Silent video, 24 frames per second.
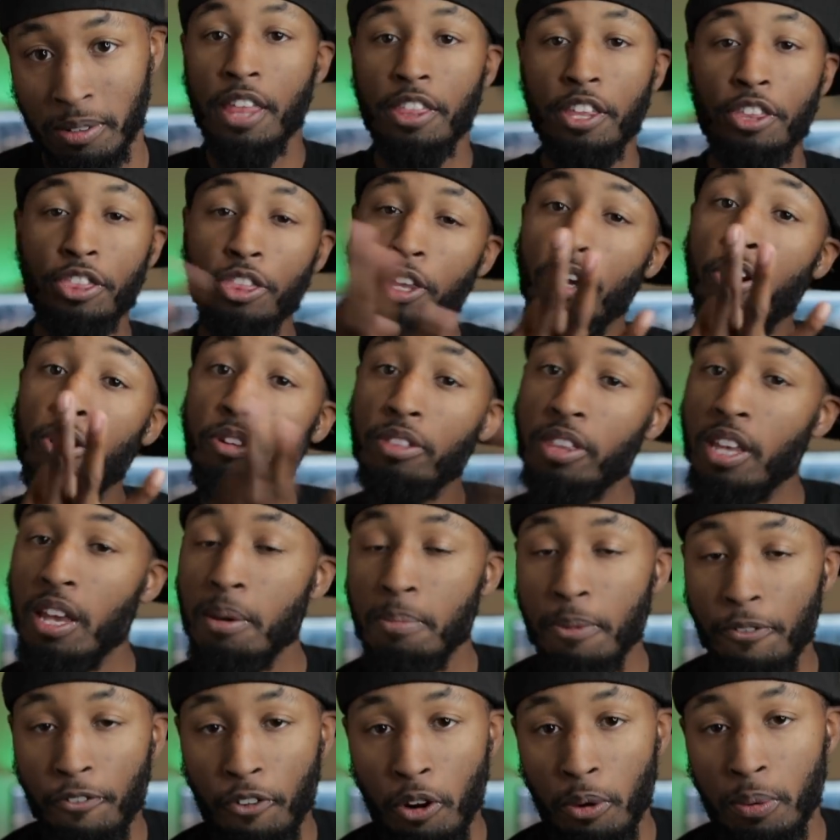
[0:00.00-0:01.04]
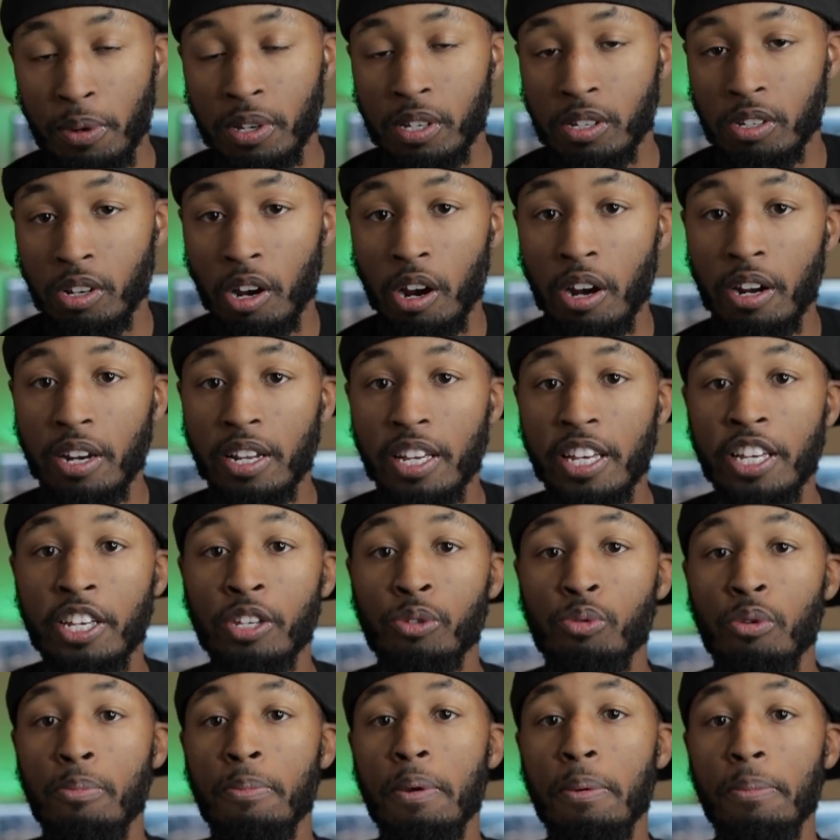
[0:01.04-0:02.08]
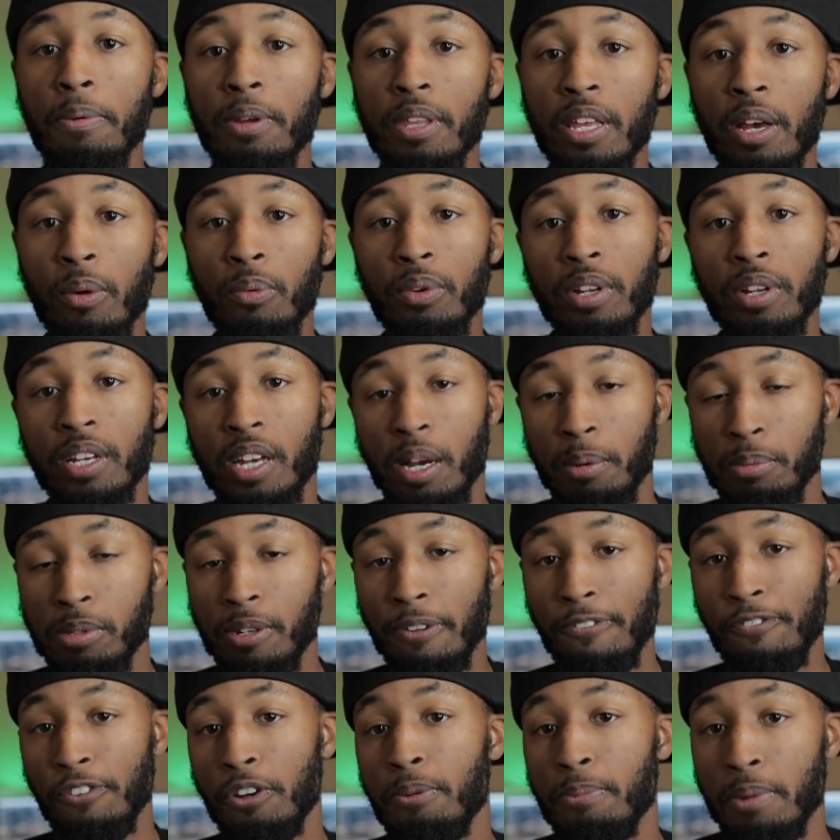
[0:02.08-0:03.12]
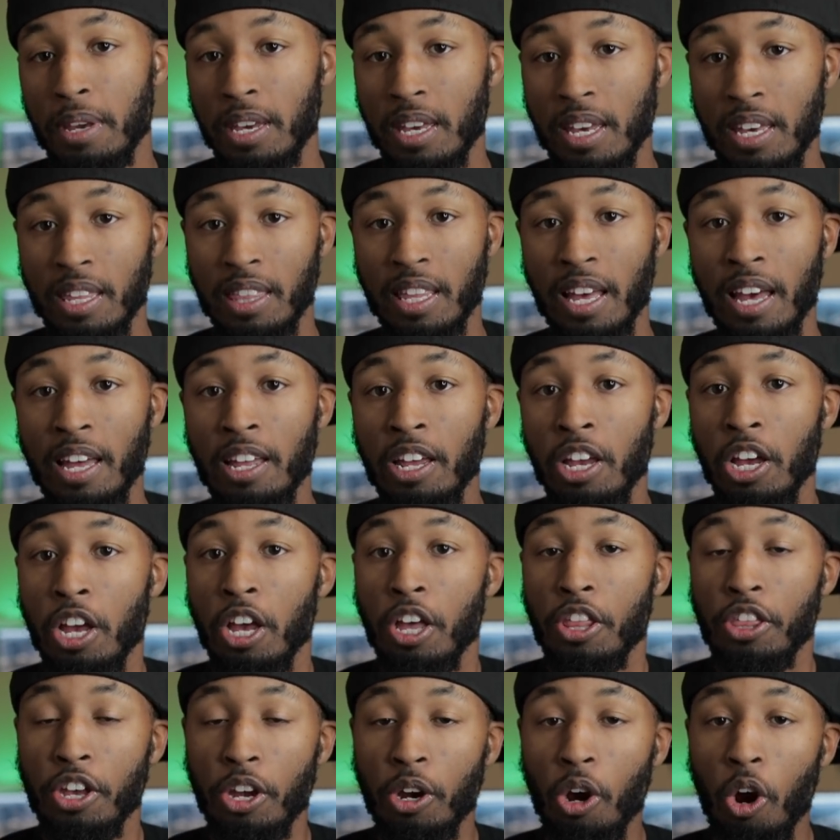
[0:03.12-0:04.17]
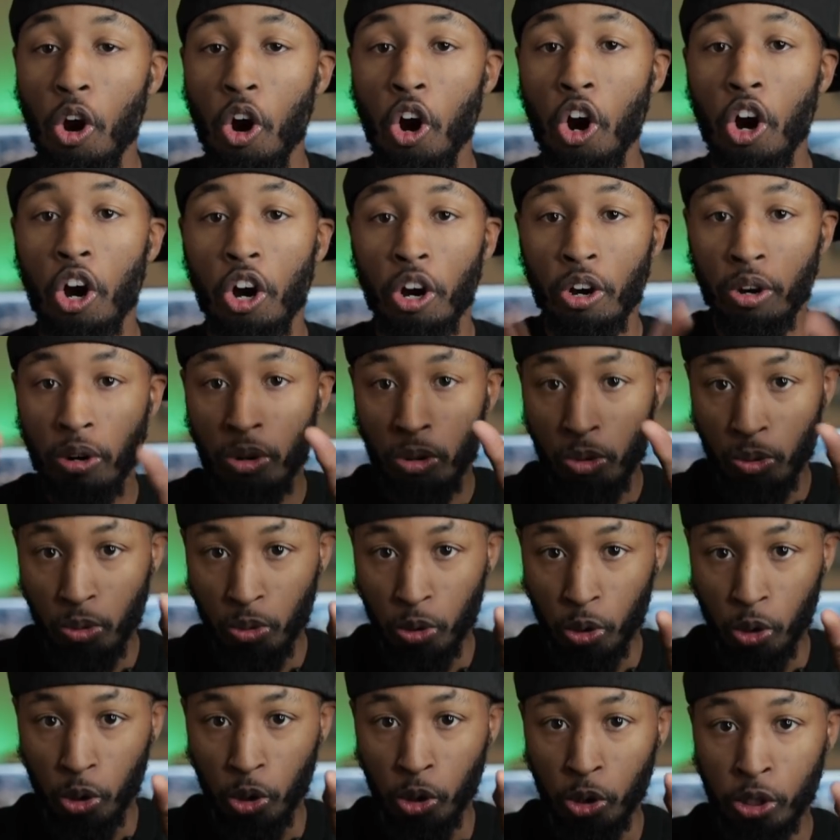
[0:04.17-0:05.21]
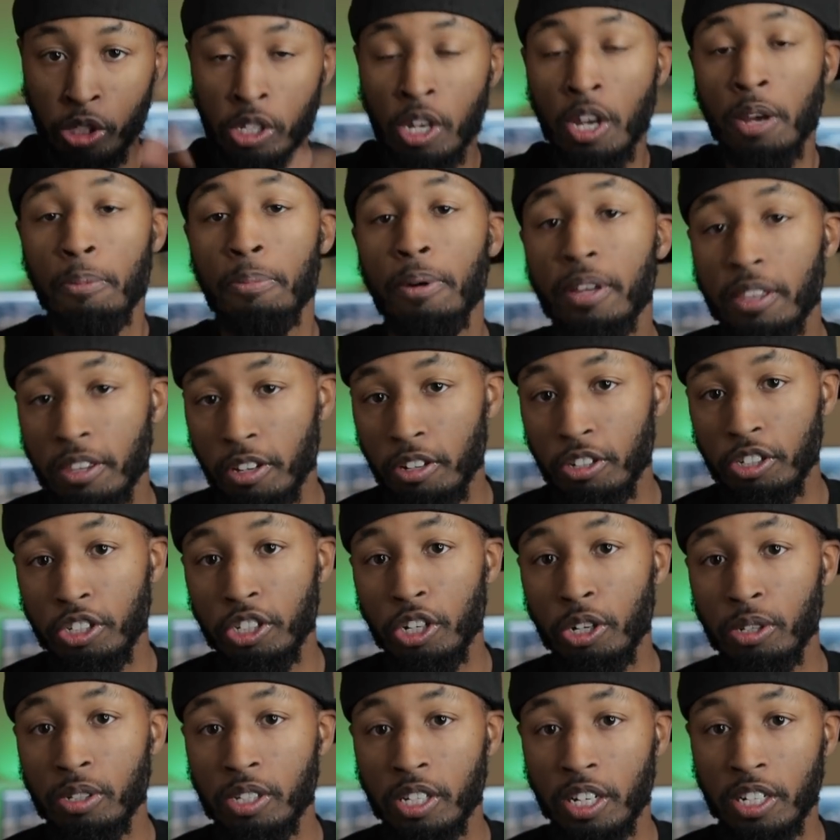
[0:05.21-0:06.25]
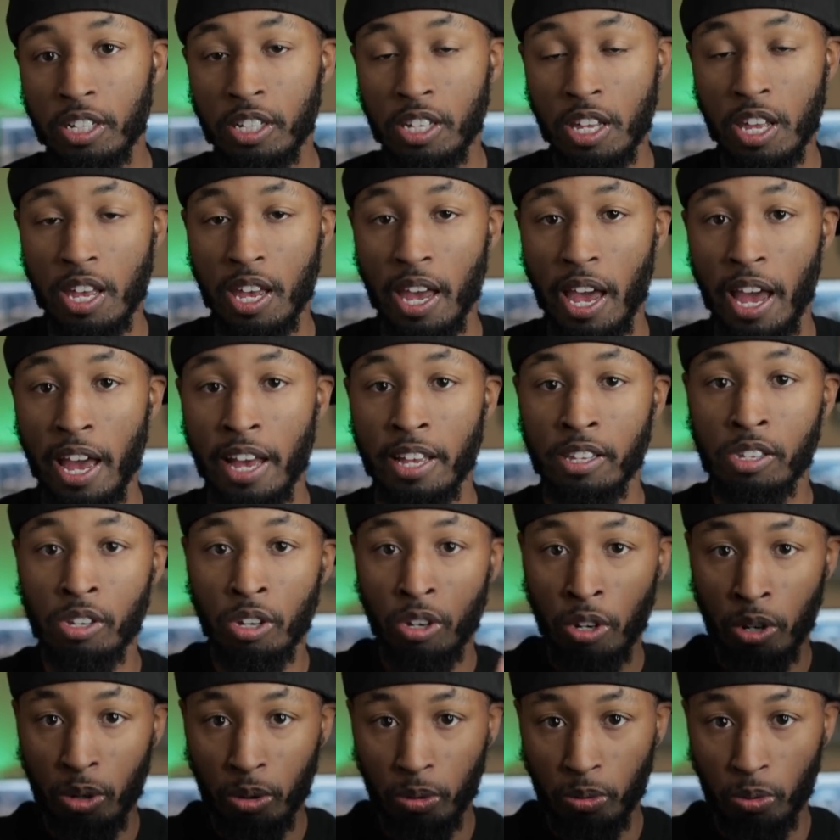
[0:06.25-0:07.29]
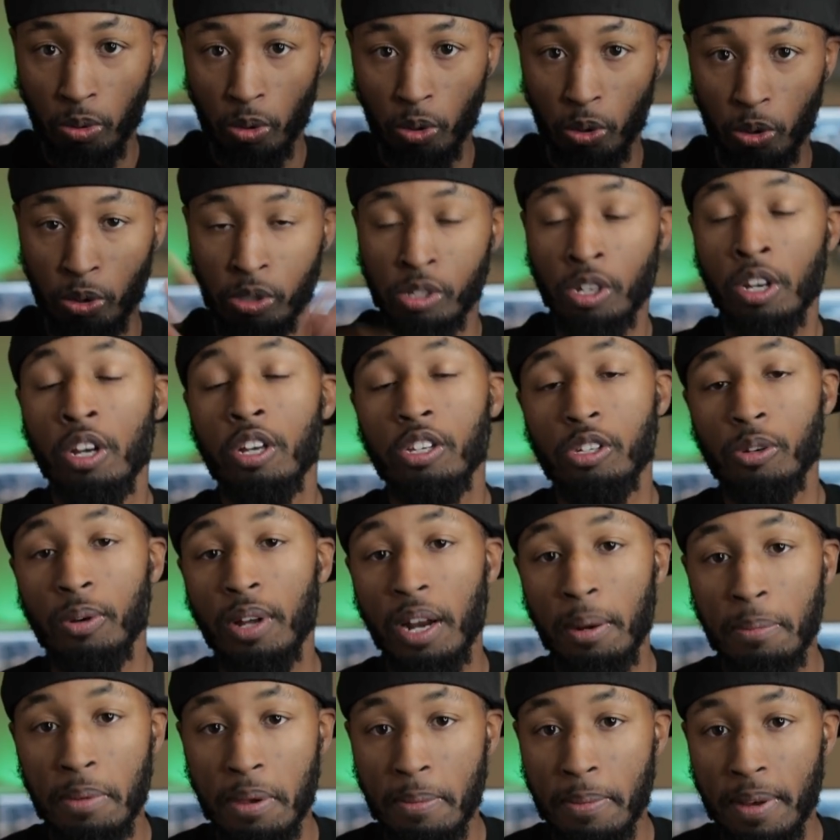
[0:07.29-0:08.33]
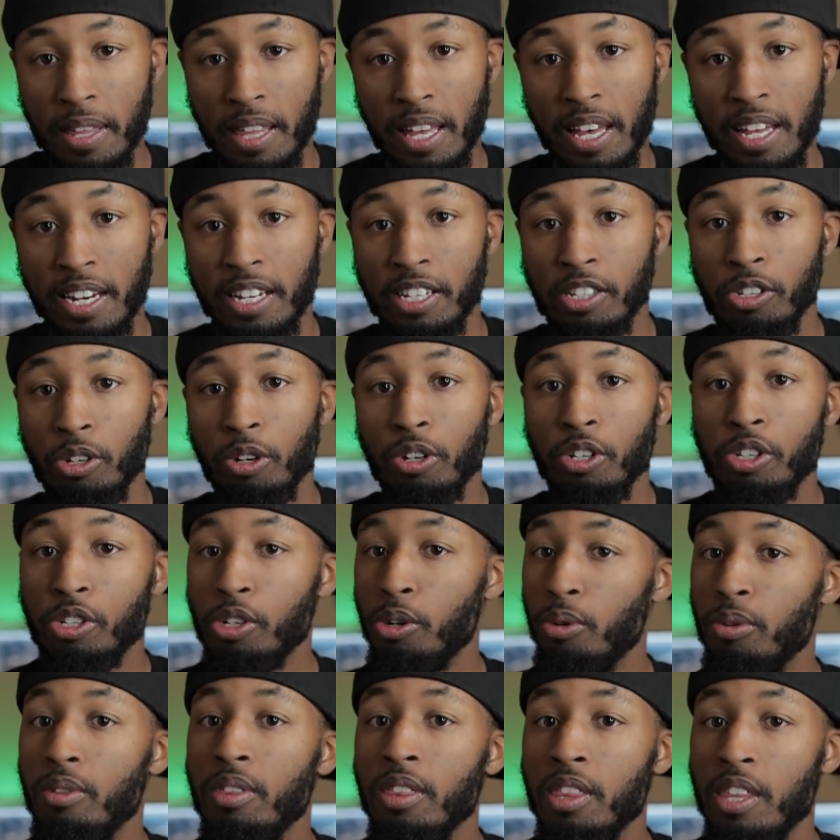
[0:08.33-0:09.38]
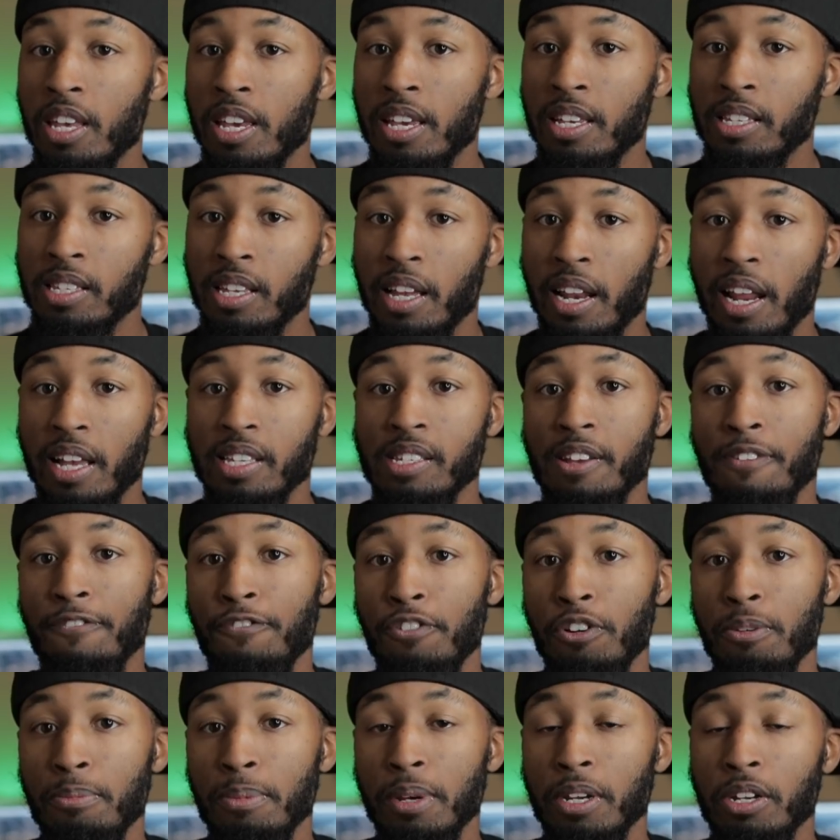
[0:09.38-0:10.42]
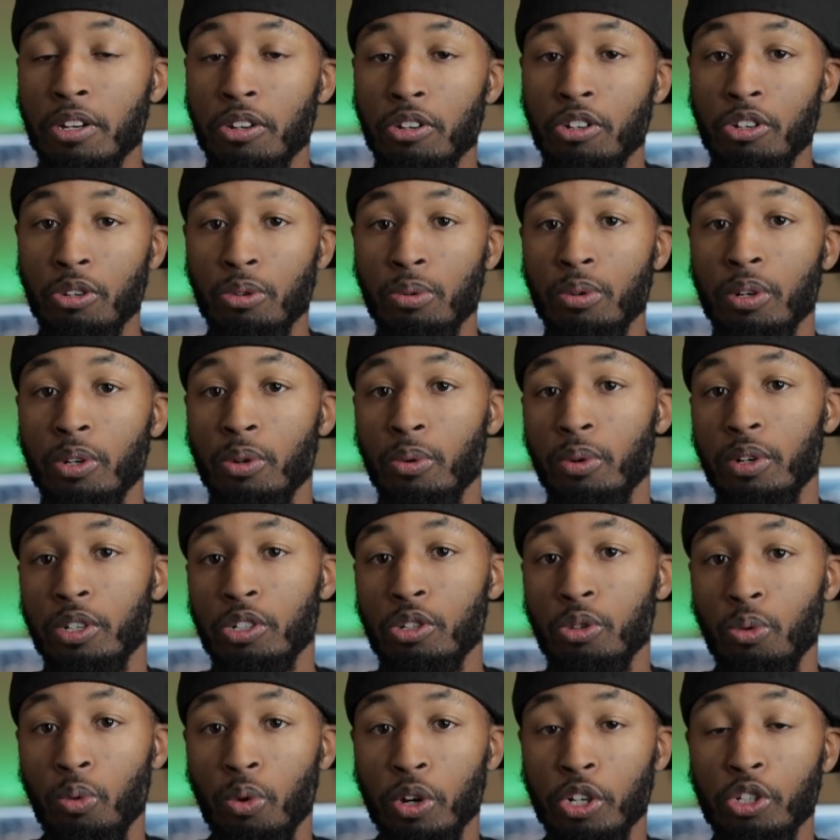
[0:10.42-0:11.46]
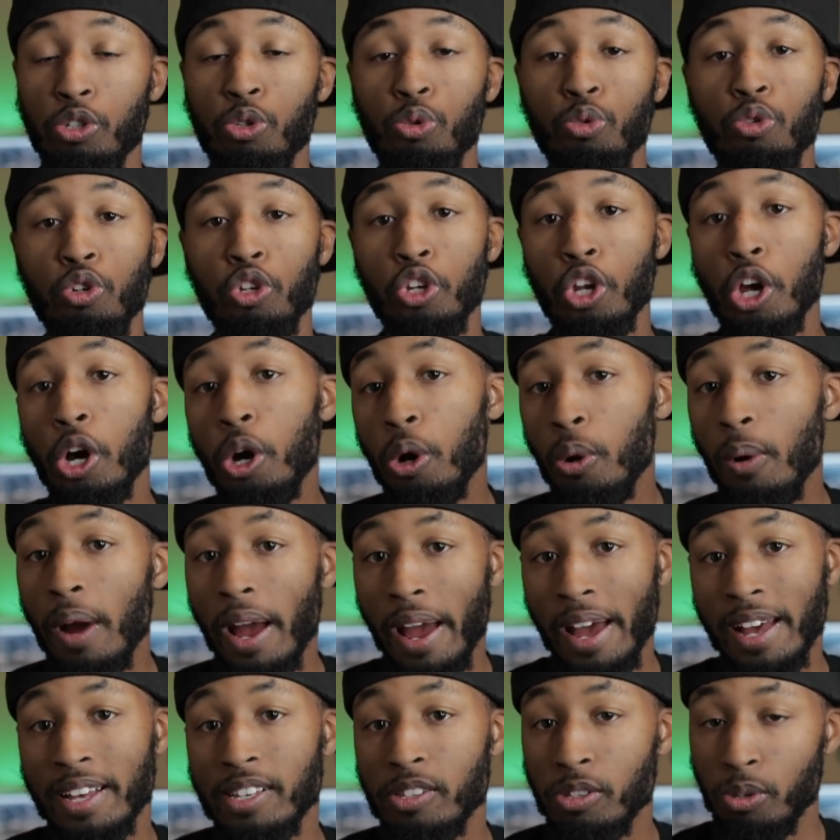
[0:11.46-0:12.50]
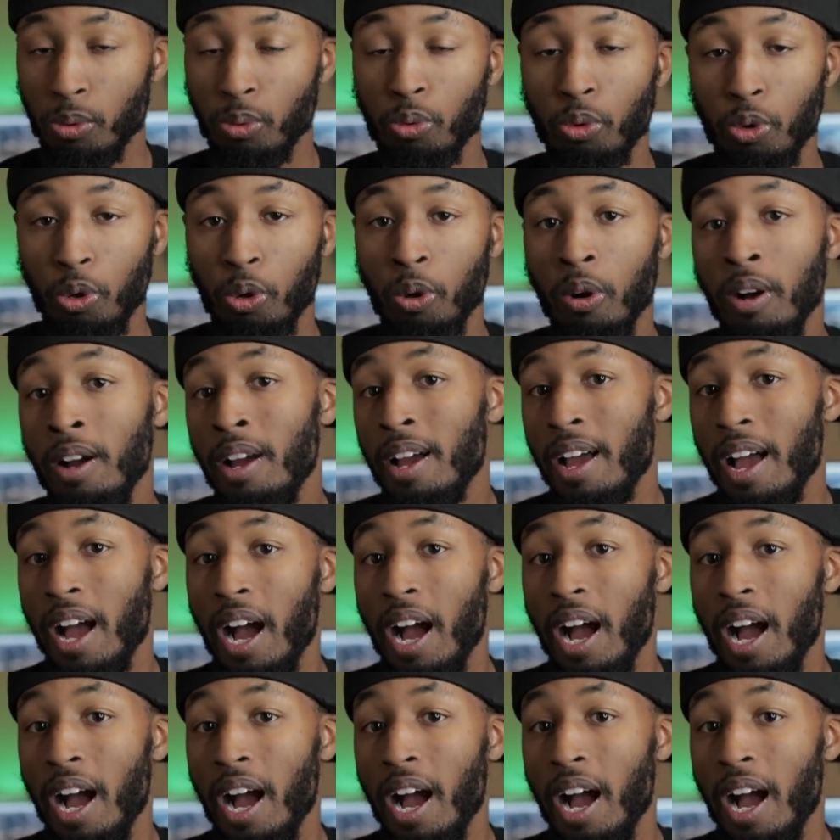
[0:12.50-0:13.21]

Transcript: And the third thing before we start is remember that when it comes to filmmaking that there are rules, but there's no such thing as rules. So what I mean by that is there are certain things that as a filmmaker you are going to want to know as the rule.